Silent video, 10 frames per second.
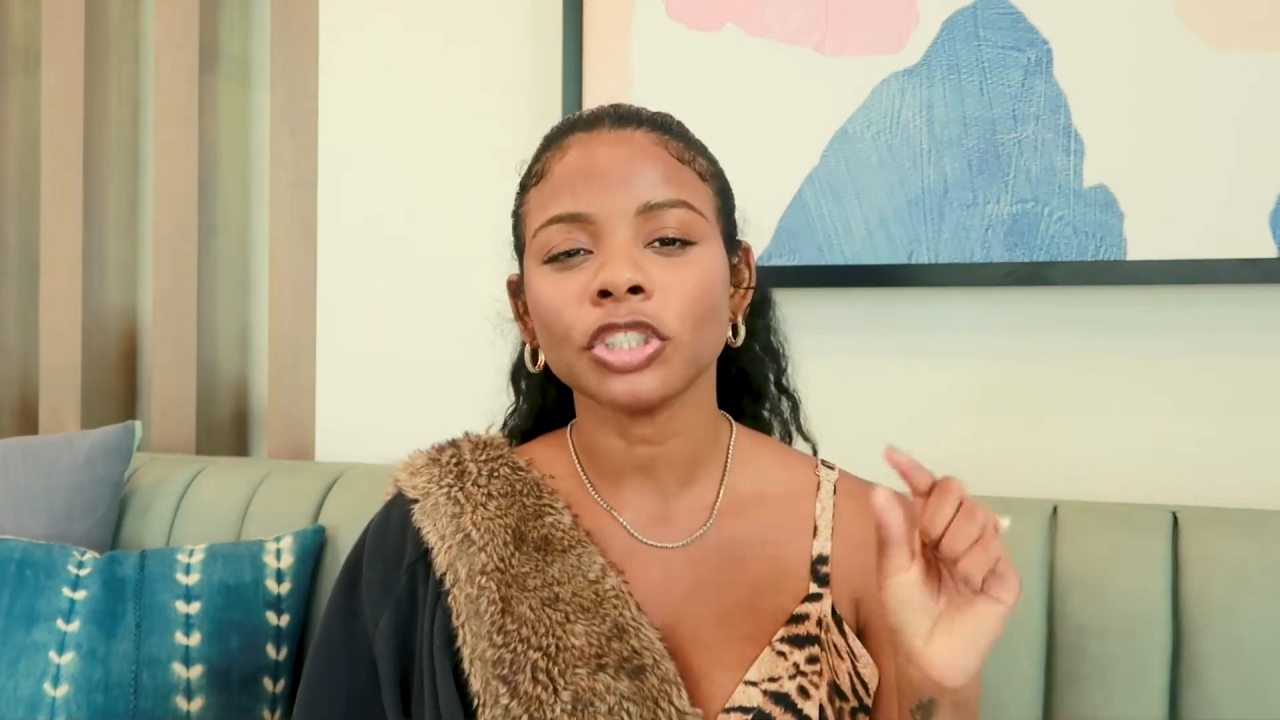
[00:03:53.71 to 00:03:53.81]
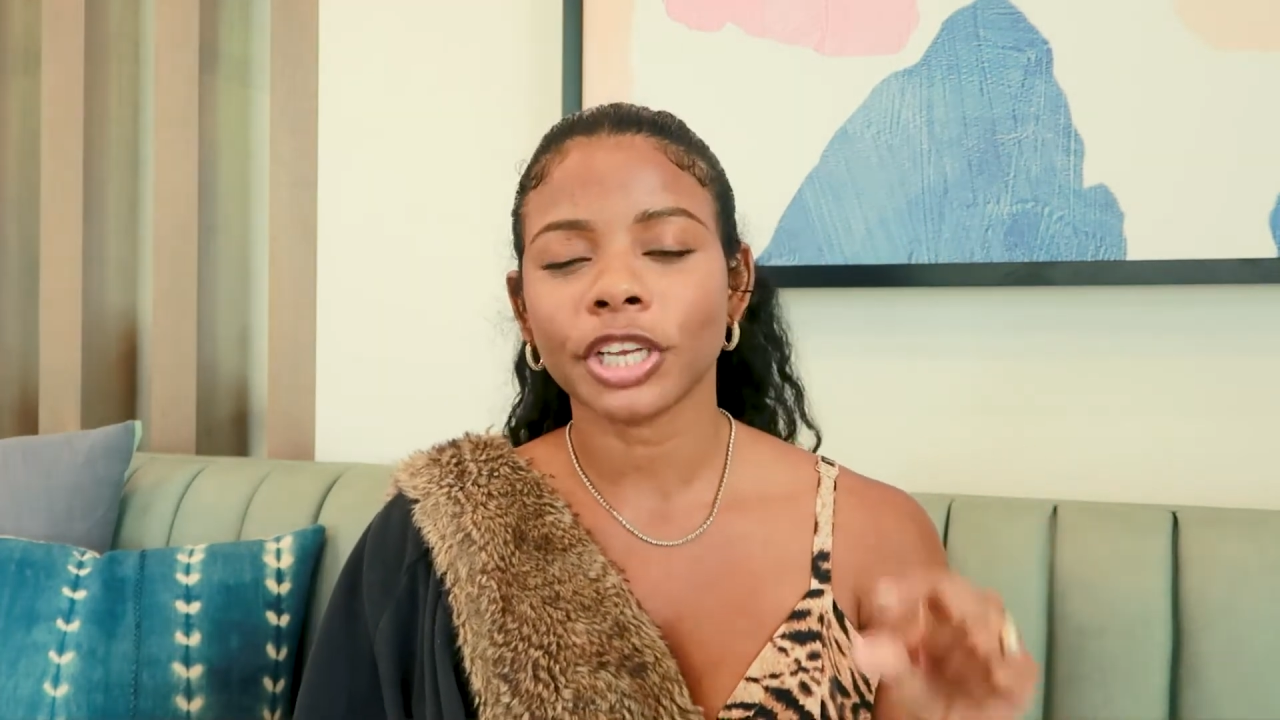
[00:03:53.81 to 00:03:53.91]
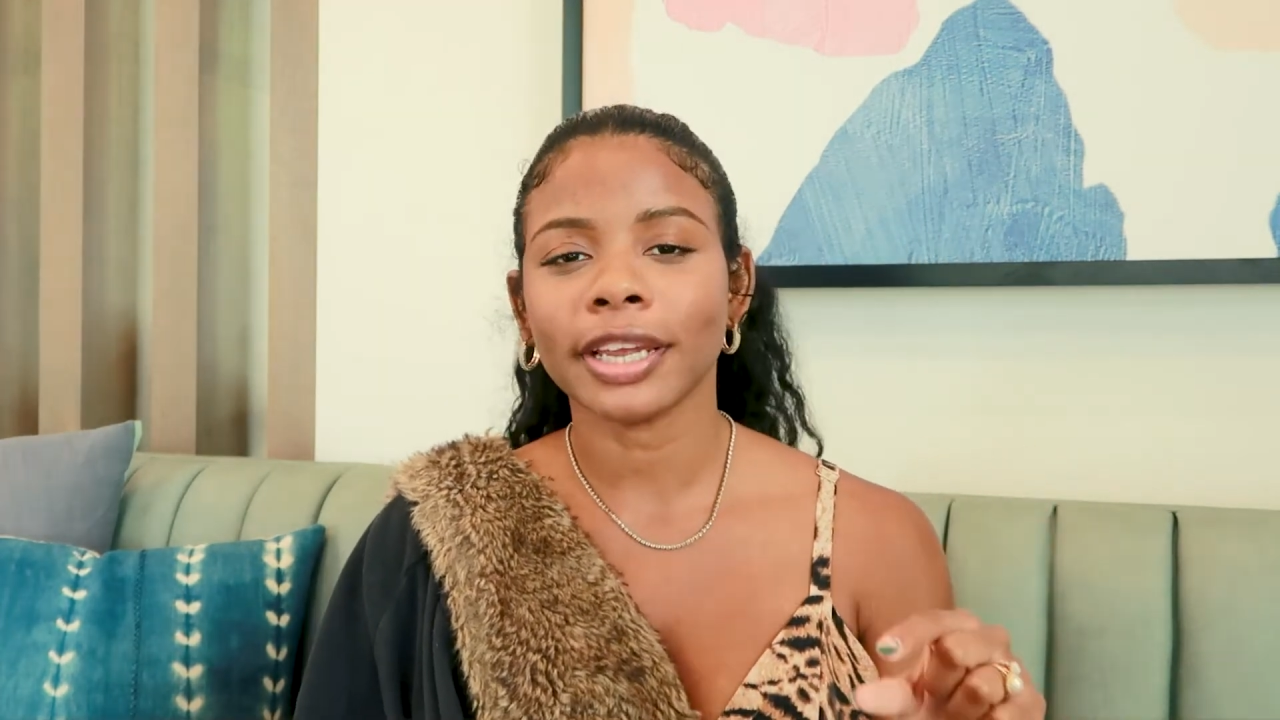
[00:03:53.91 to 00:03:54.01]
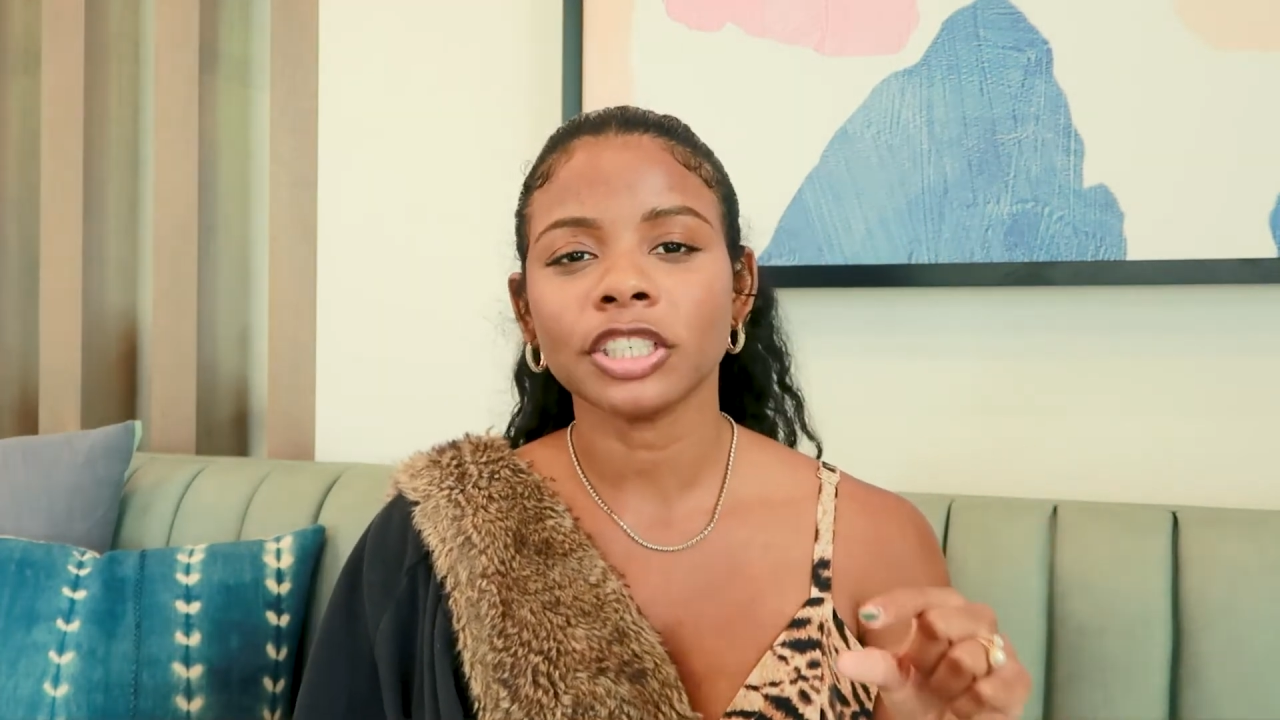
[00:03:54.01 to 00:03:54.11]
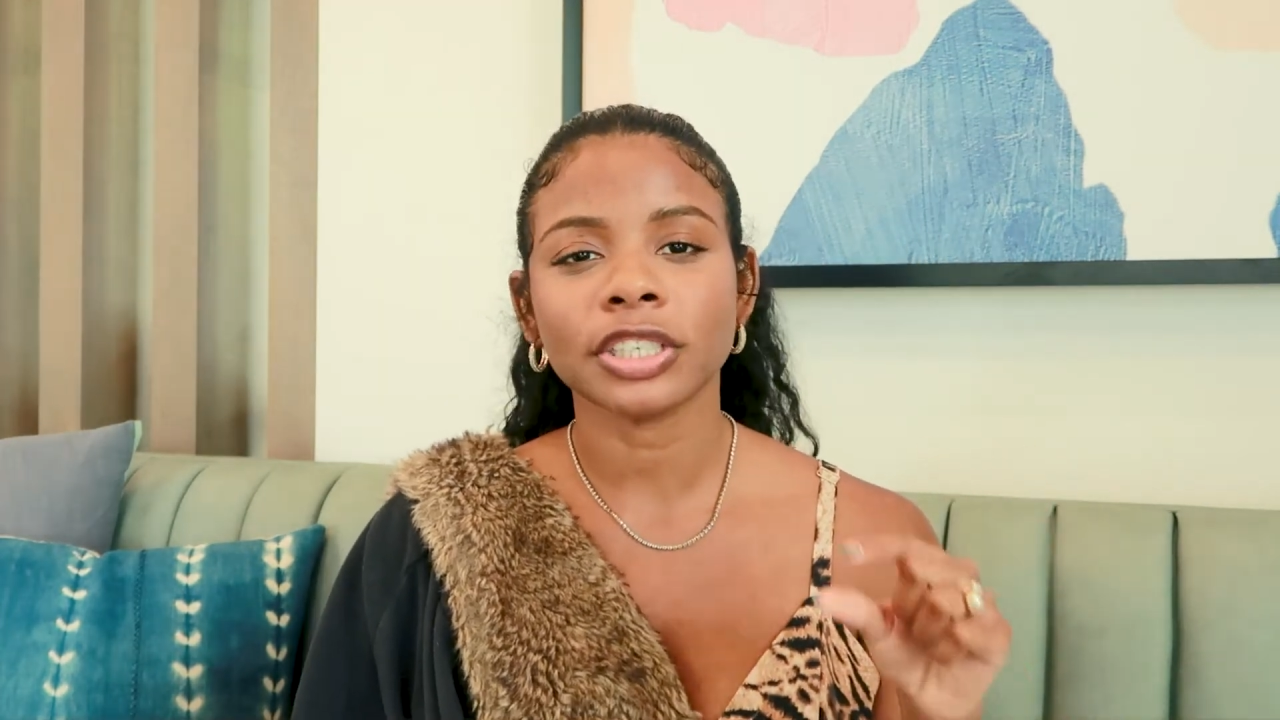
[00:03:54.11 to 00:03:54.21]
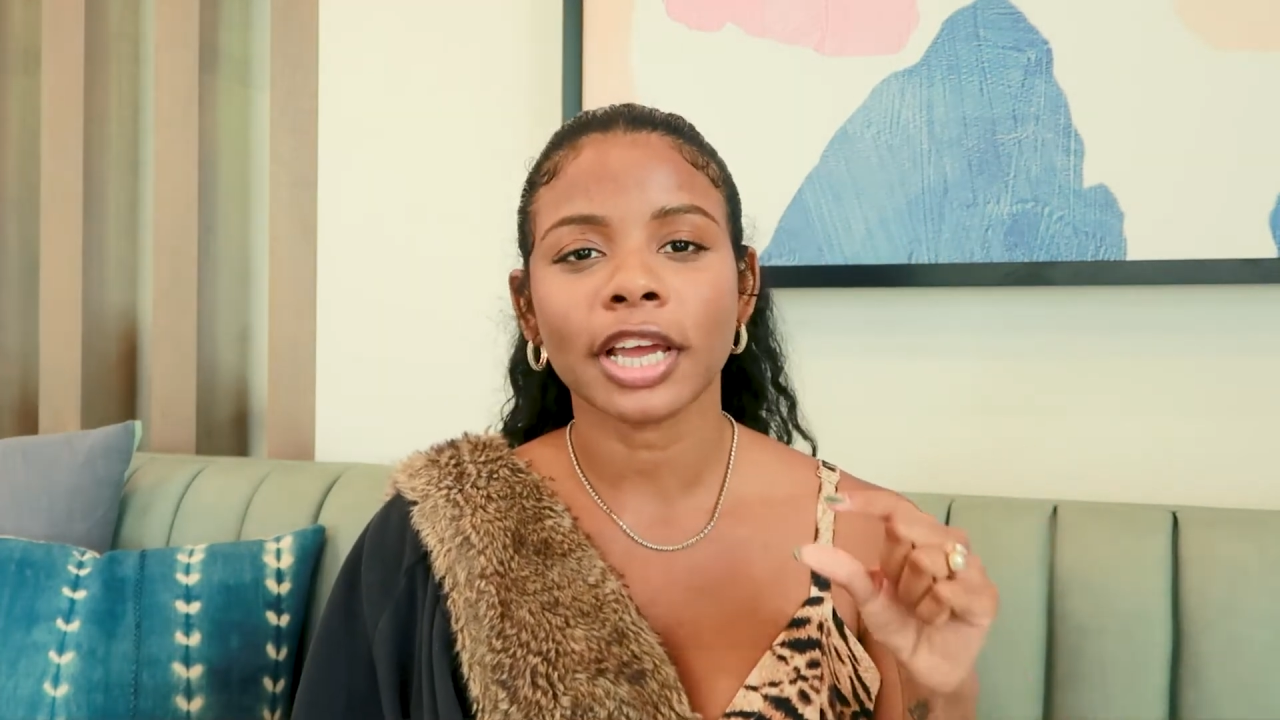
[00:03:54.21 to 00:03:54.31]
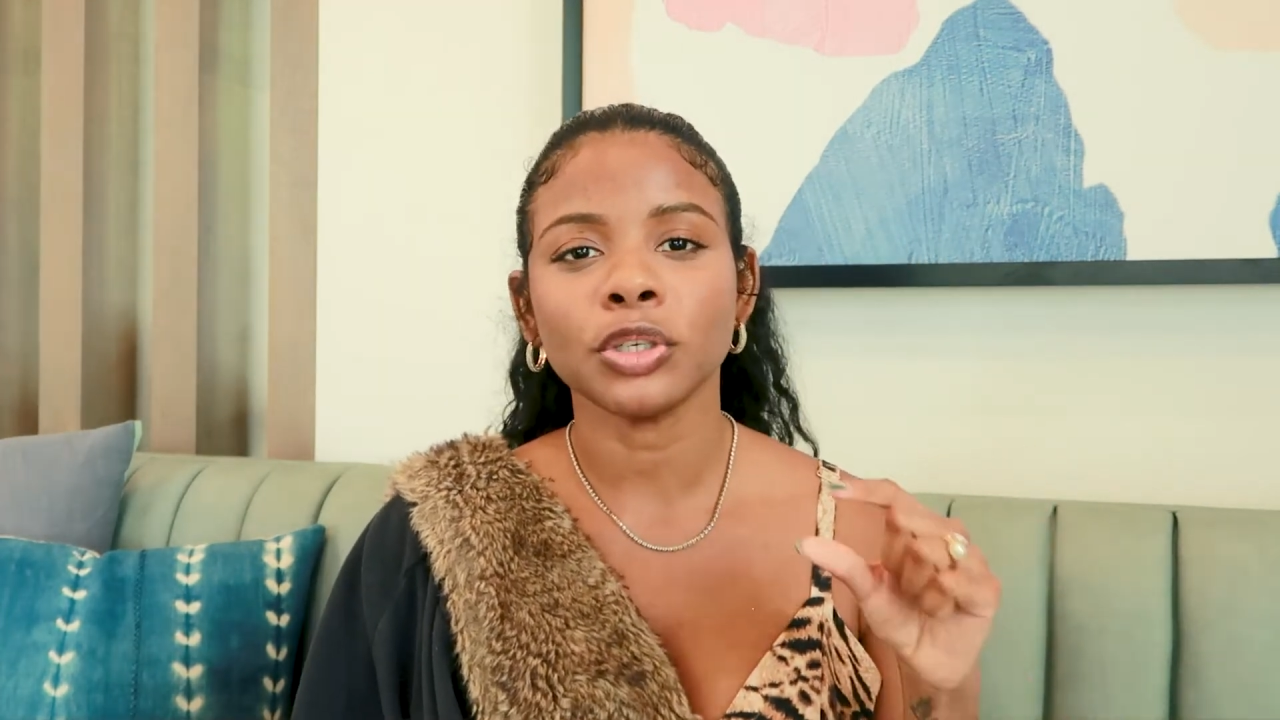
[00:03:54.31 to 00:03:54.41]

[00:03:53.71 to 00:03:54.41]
change that